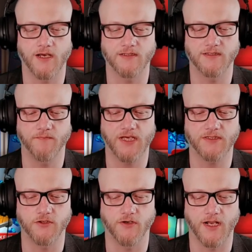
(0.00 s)
is the
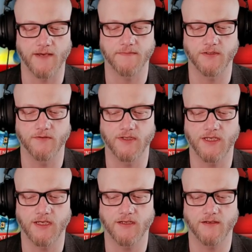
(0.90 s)
best you can absolutely
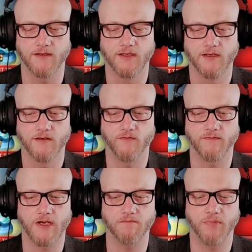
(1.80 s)
get. We've
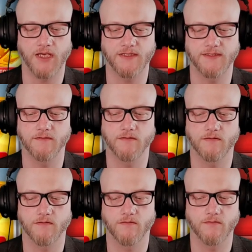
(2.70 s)
got base
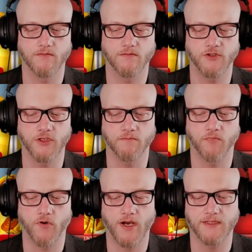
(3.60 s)
gem
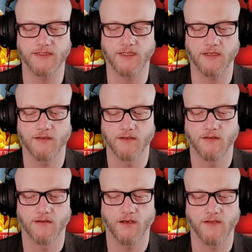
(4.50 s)
pricing,
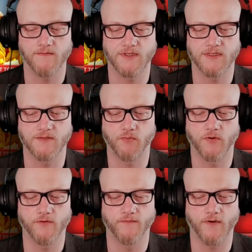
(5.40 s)
and this is
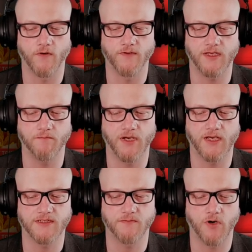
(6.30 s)
proof on the
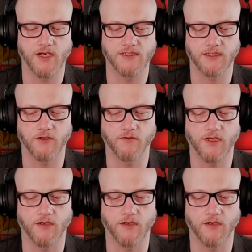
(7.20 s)
best pricing you can get.